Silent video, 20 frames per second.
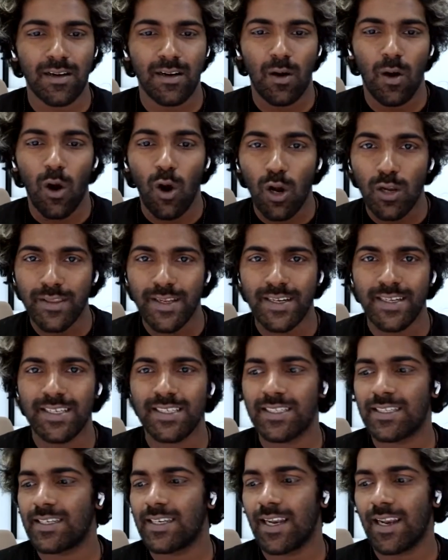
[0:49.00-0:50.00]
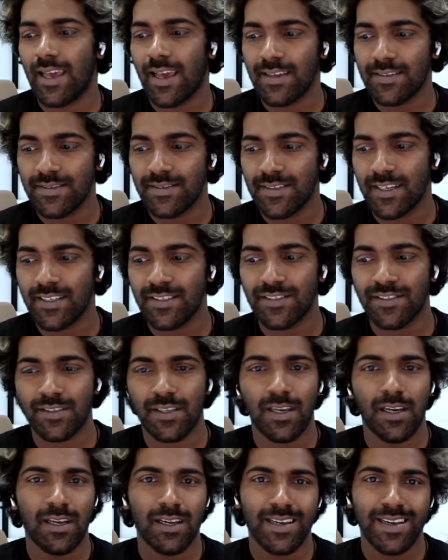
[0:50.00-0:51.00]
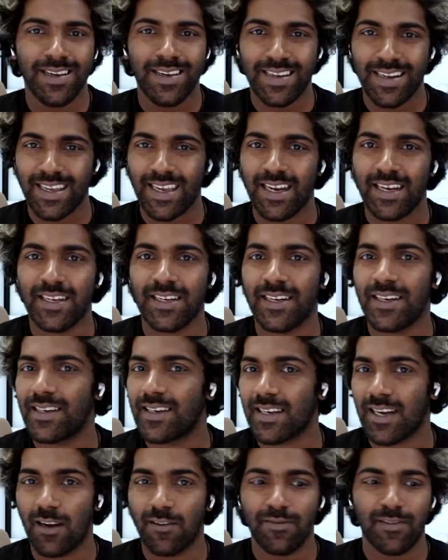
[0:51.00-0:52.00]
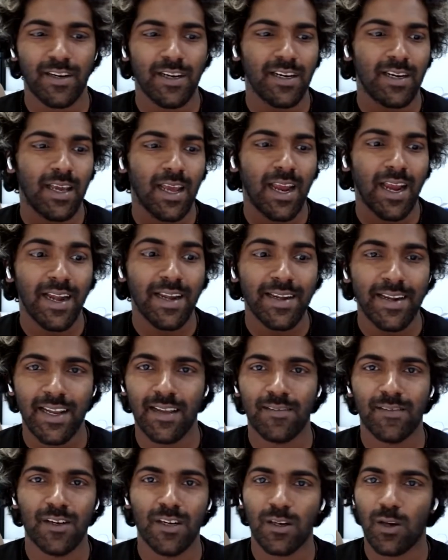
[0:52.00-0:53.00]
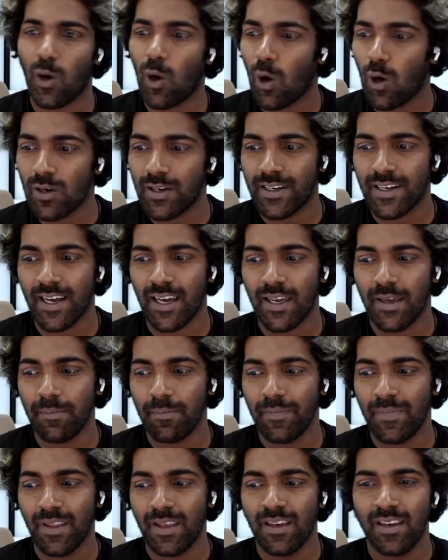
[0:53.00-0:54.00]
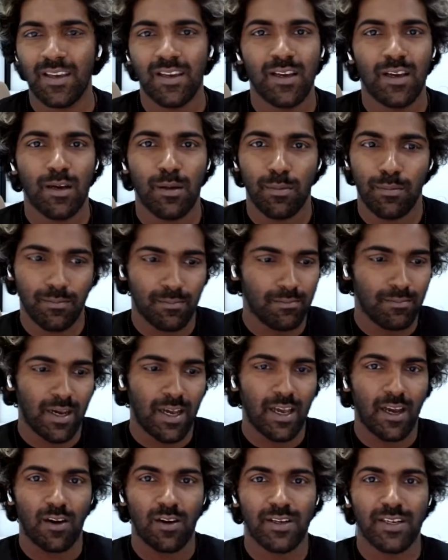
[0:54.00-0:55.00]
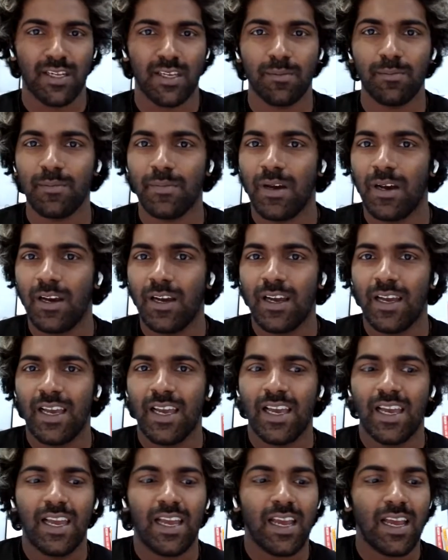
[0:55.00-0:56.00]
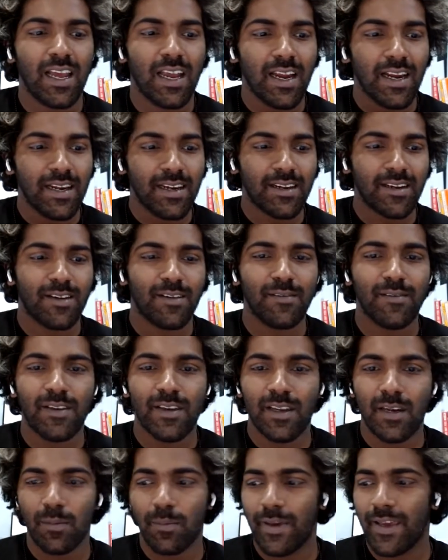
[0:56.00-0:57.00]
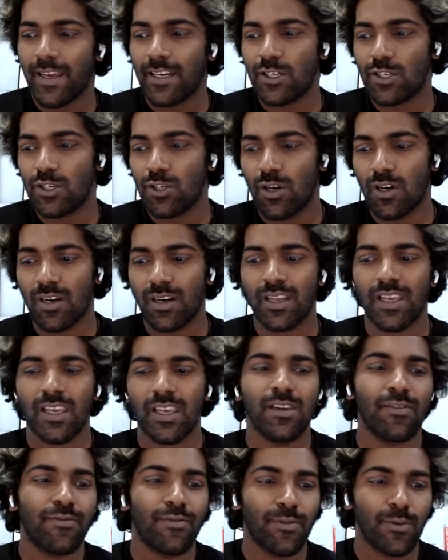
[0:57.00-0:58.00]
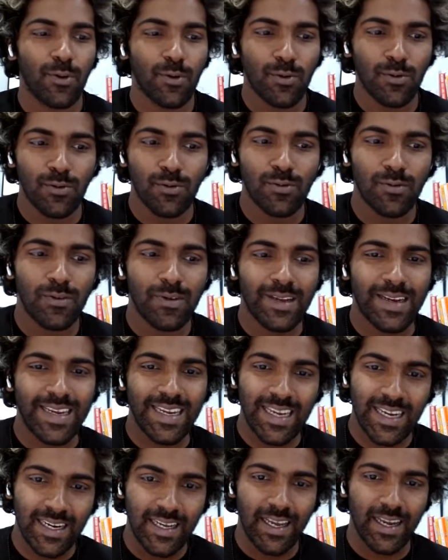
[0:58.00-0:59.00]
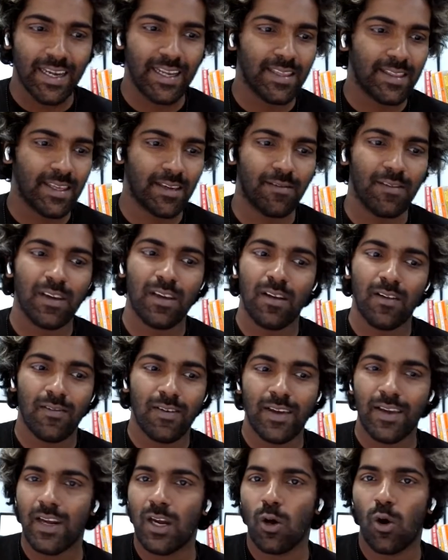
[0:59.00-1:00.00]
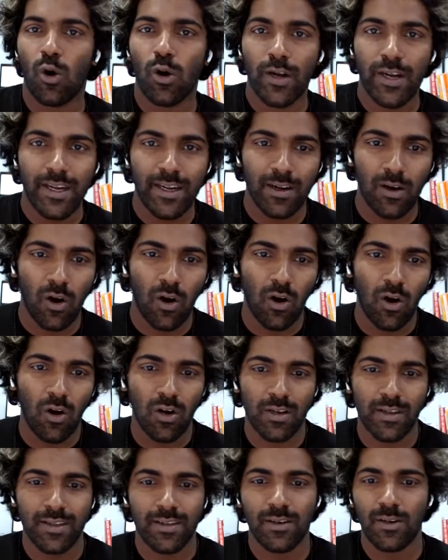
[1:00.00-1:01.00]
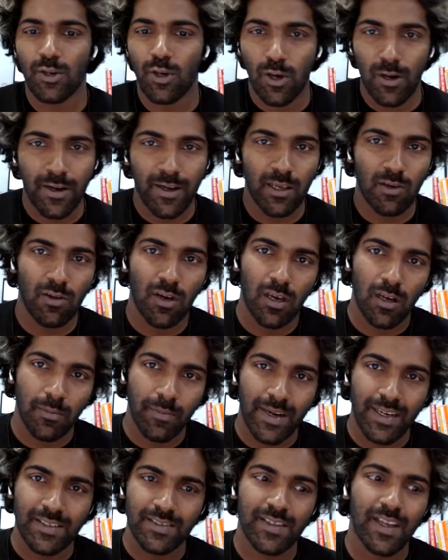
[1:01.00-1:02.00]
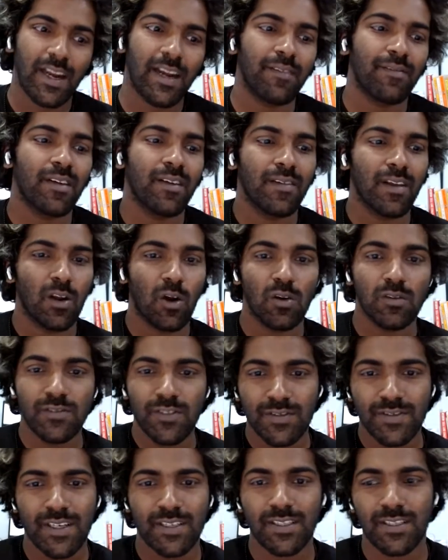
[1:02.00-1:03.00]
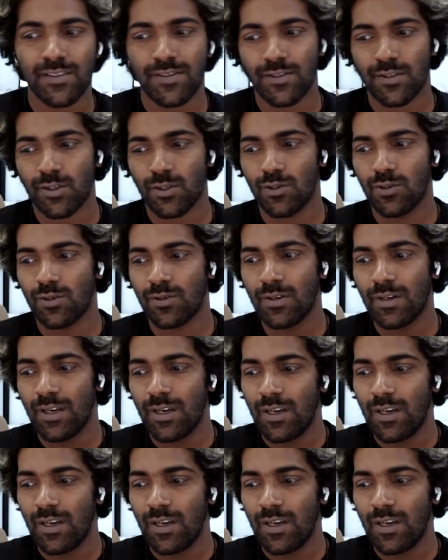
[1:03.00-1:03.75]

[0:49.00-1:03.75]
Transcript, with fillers: all the digital assets created, crafted, and delivered on time by our team. And we'll make sure if you need anything, we will audit all your requirements, and we will also suggest you